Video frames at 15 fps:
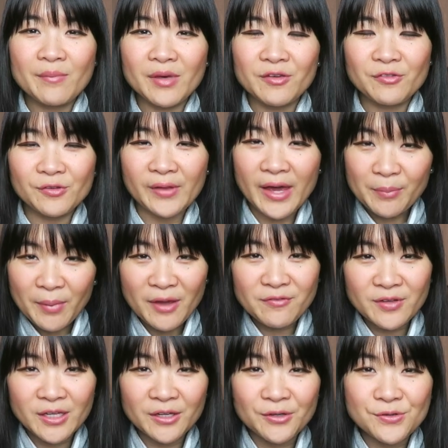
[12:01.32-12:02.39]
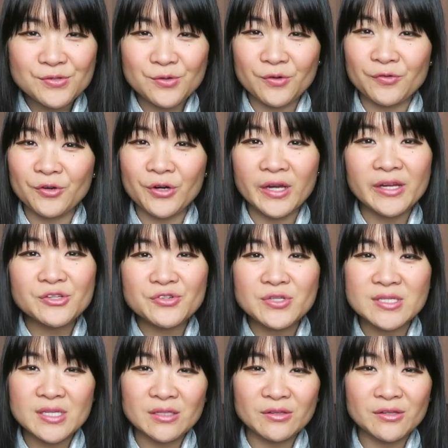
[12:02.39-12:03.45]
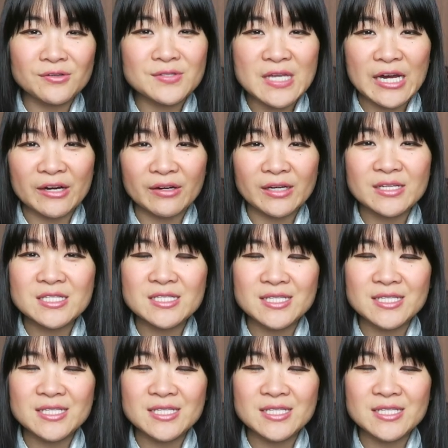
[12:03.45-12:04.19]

if you like my videos or if you're interested in those areas,